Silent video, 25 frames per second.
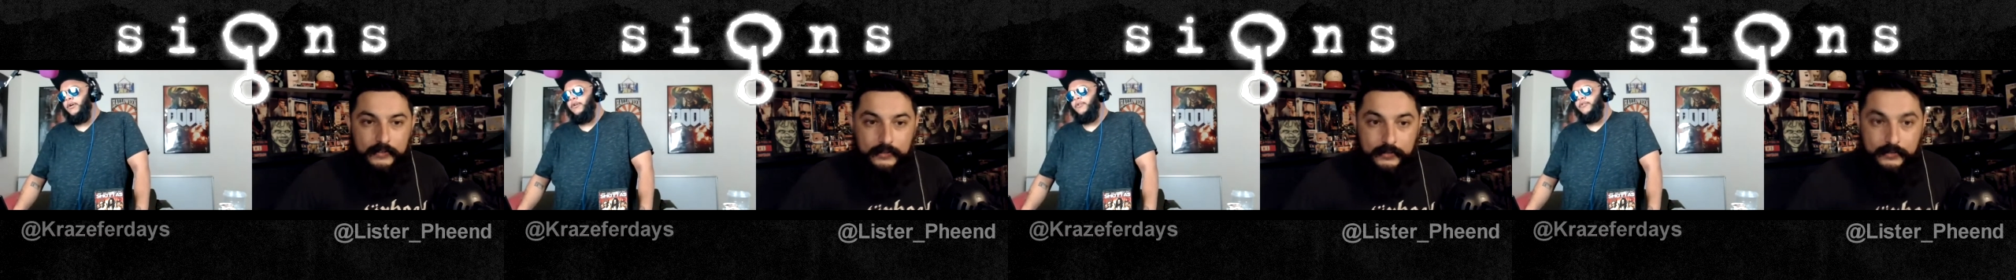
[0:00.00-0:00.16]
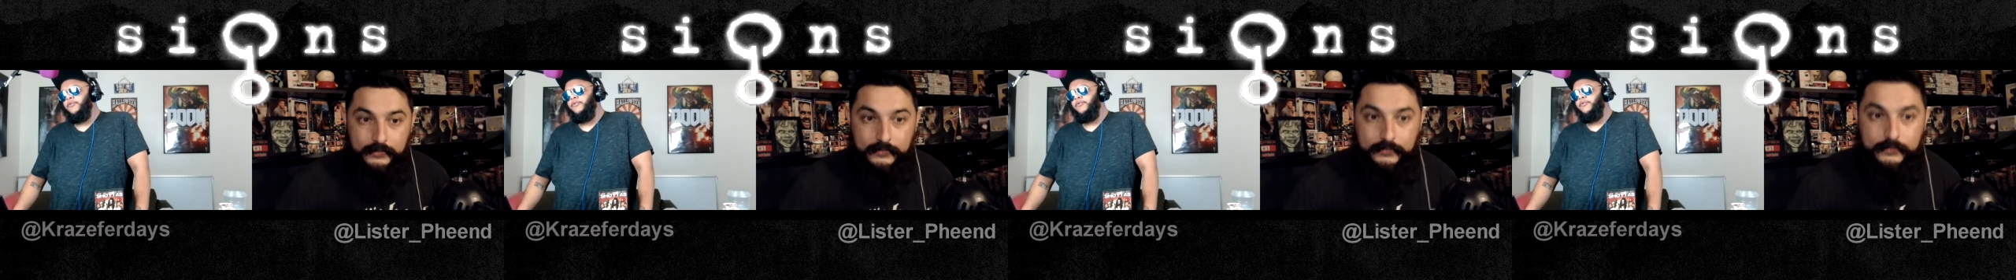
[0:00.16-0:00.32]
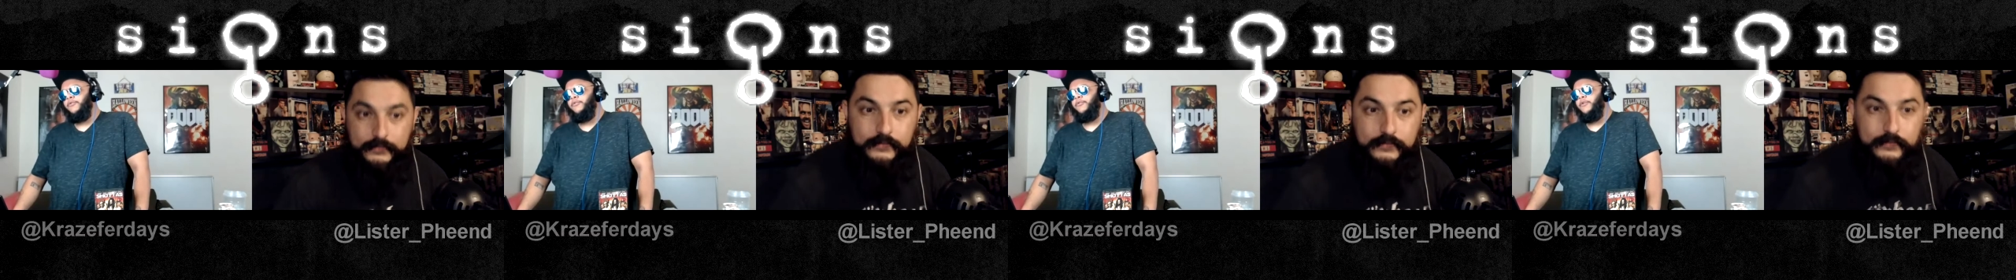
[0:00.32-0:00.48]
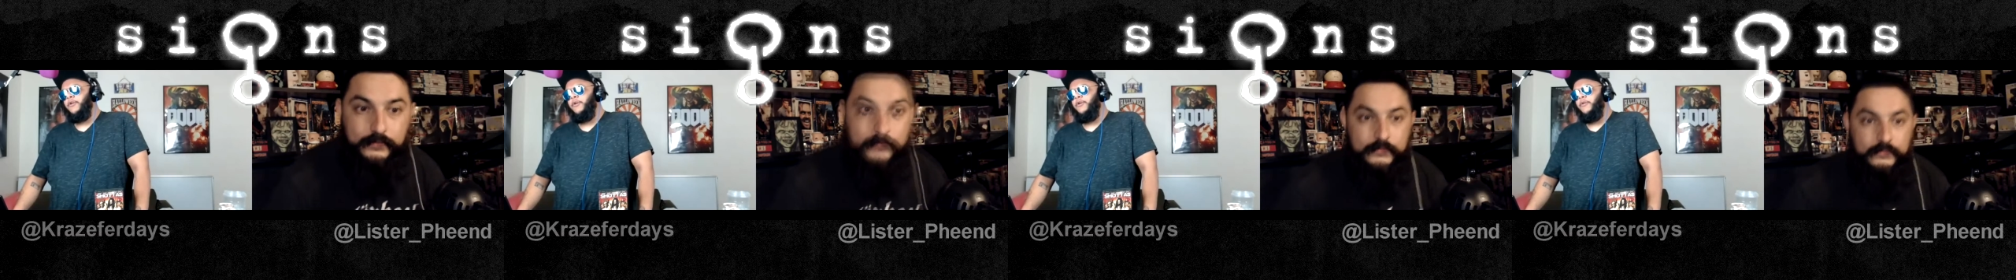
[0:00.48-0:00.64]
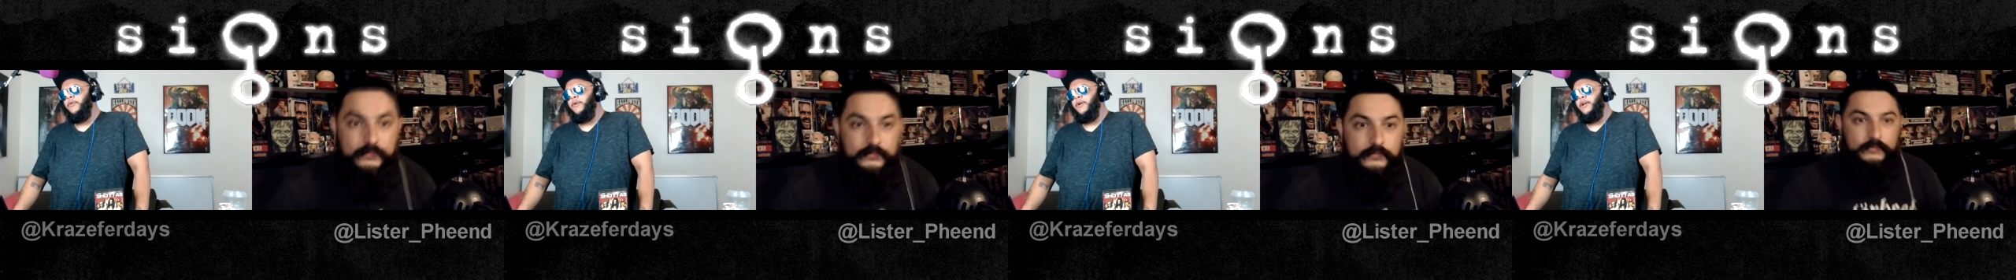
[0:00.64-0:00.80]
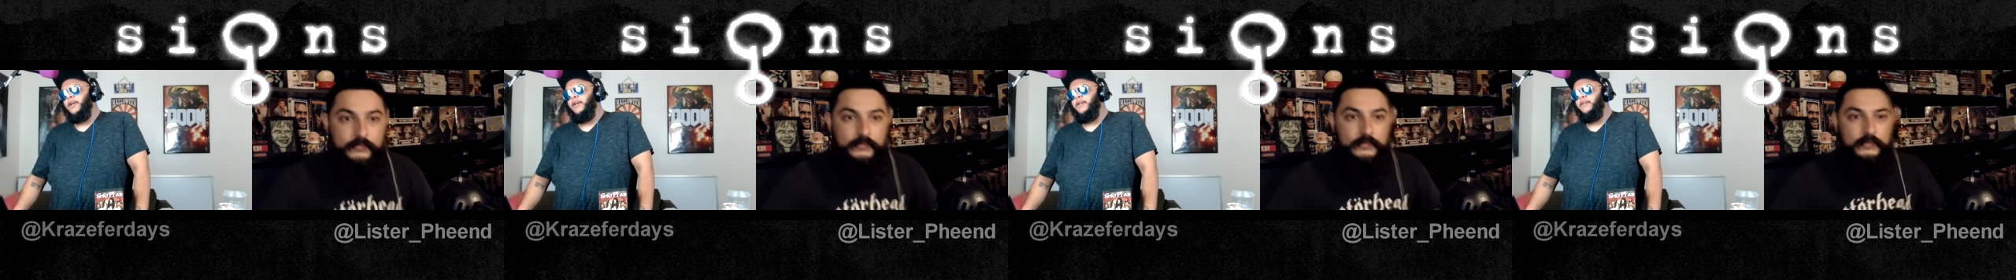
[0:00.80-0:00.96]
So
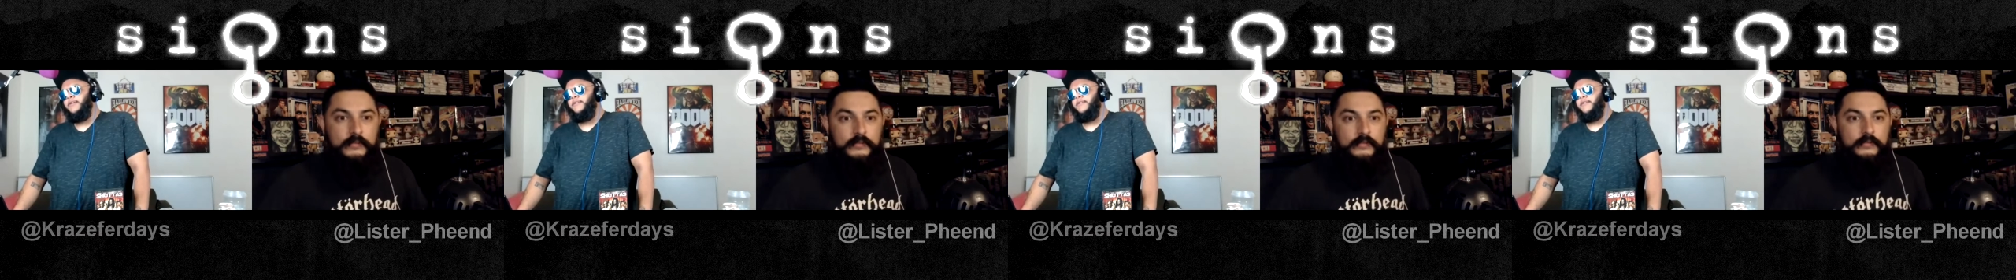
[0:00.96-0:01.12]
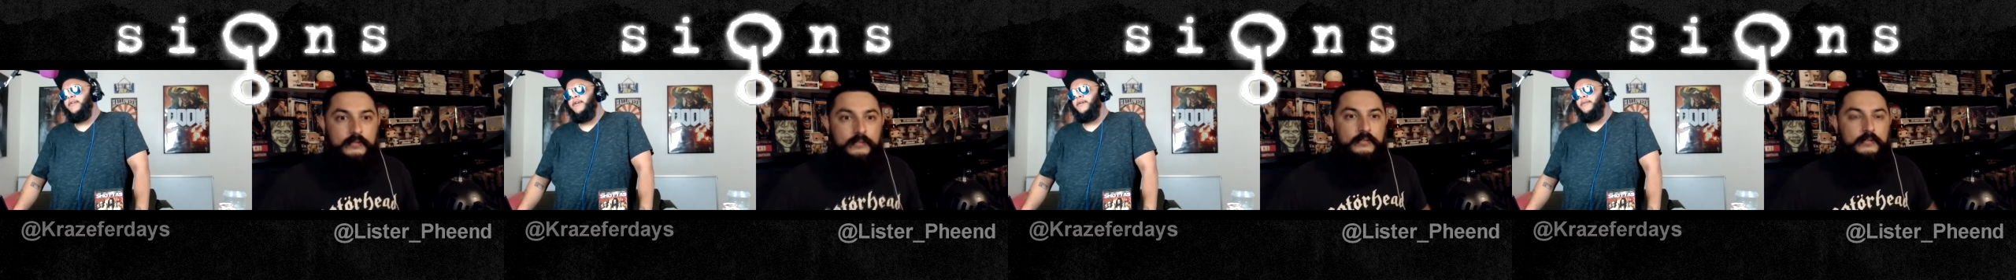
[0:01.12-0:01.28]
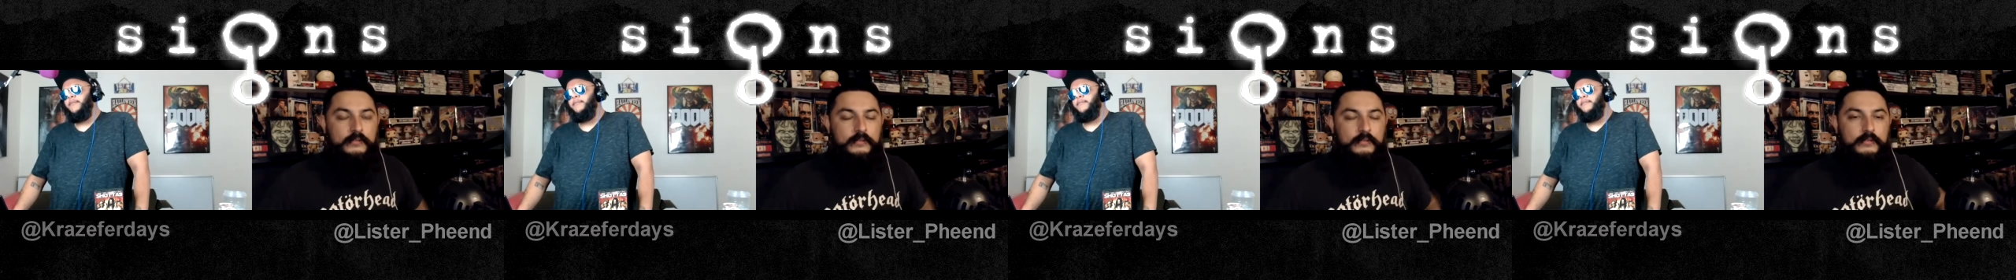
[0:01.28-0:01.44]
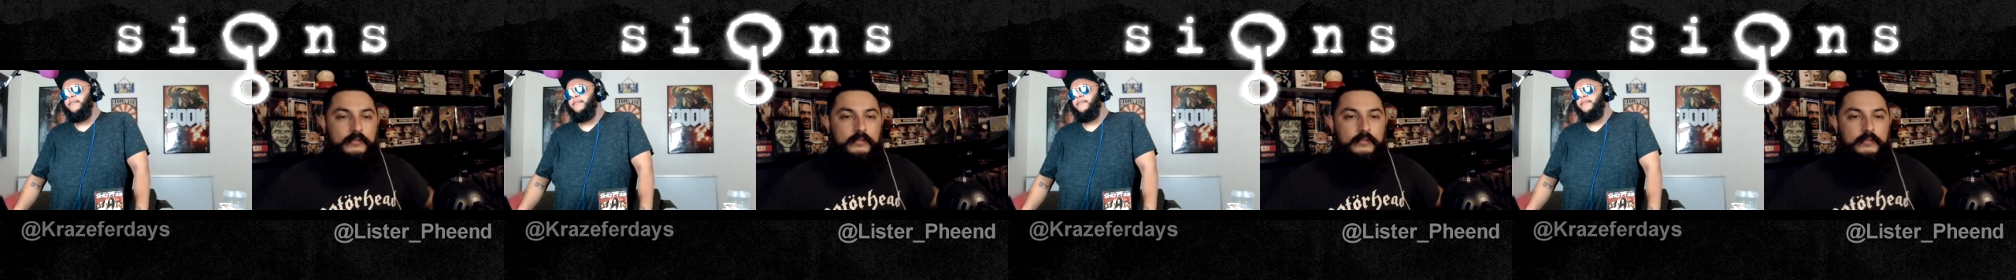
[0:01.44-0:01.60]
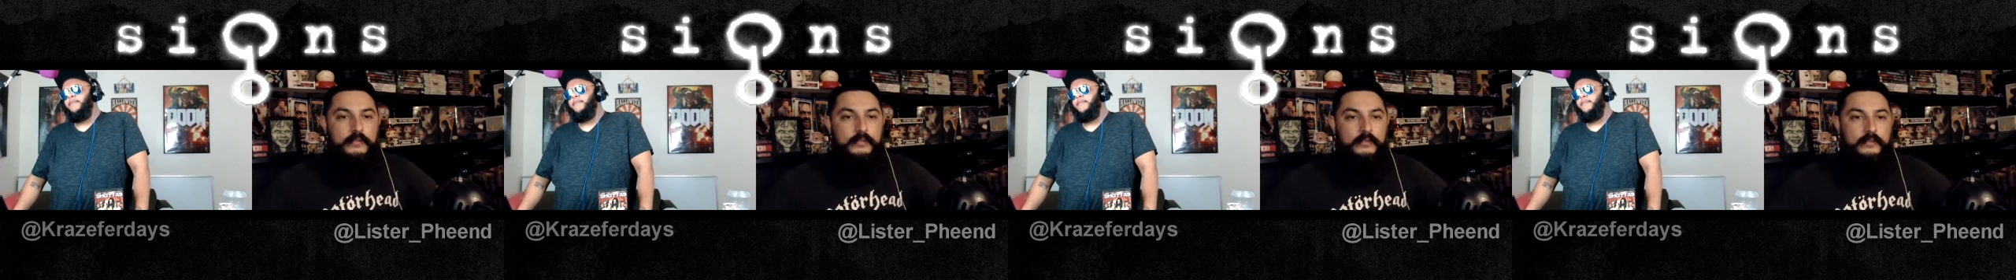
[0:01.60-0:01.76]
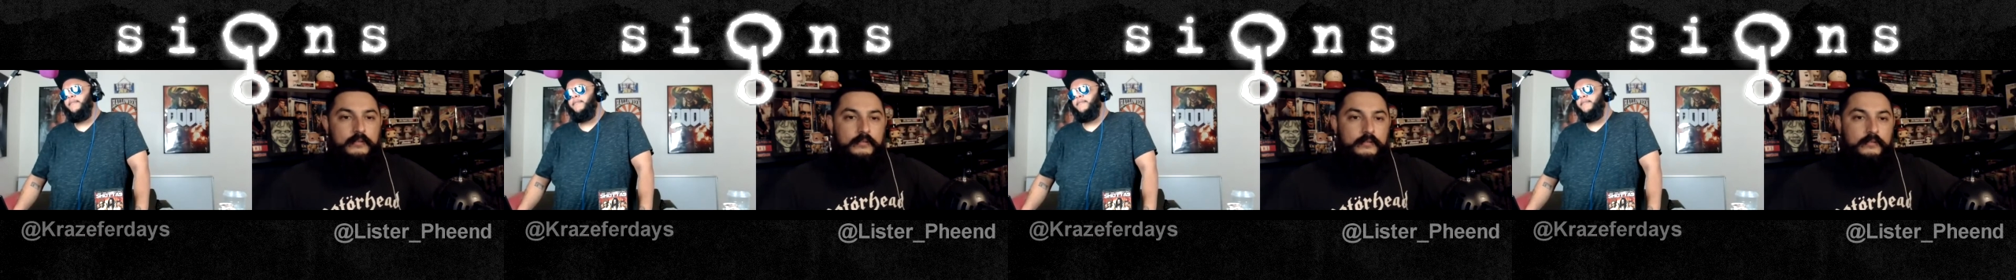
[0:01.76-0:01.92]
his
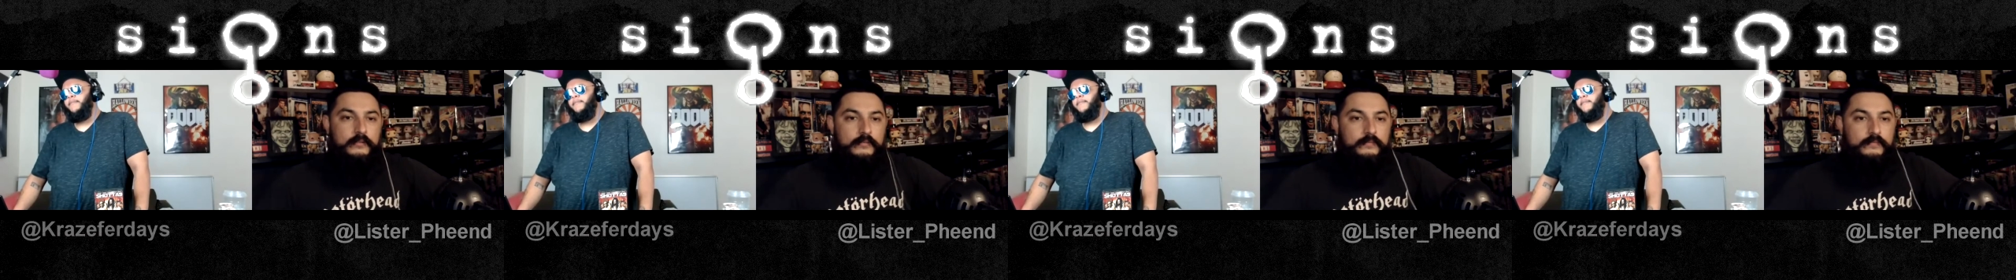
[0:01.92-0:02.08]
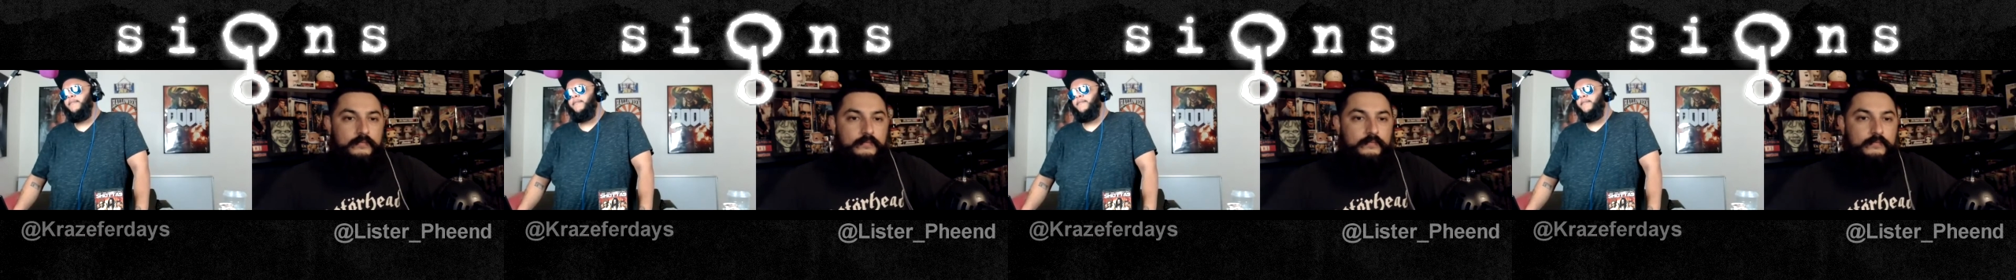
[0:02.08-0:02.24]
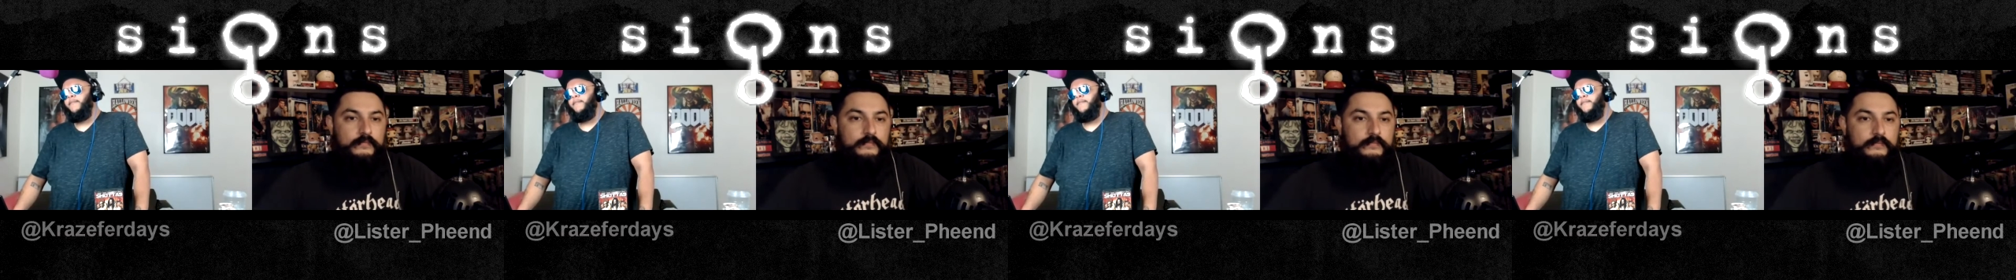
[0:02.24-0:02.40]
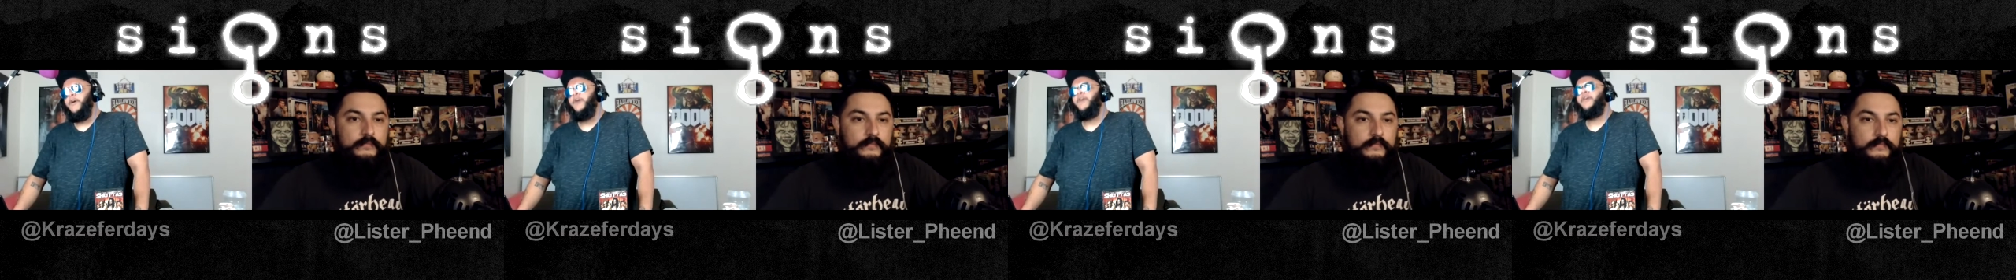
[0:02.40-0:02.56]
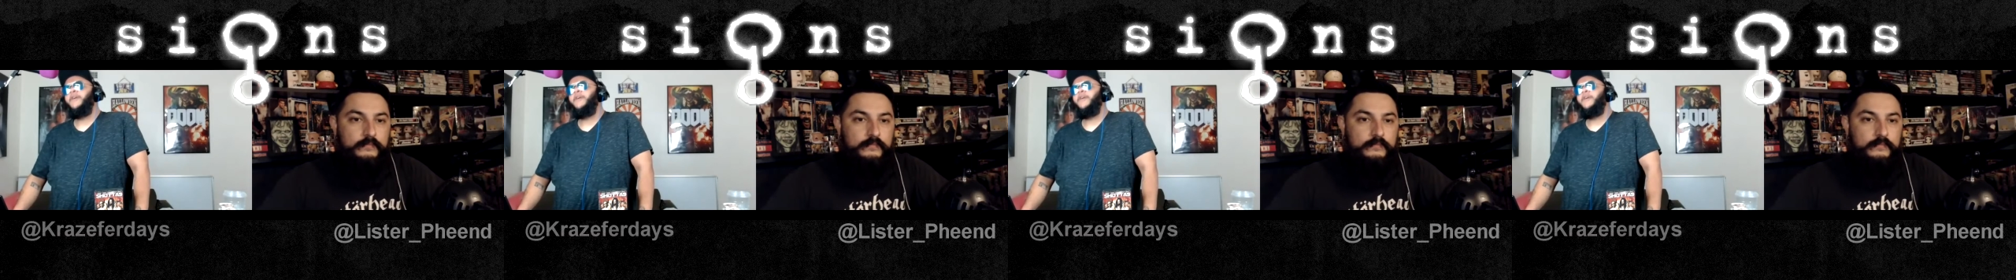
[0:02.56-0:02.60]
Mel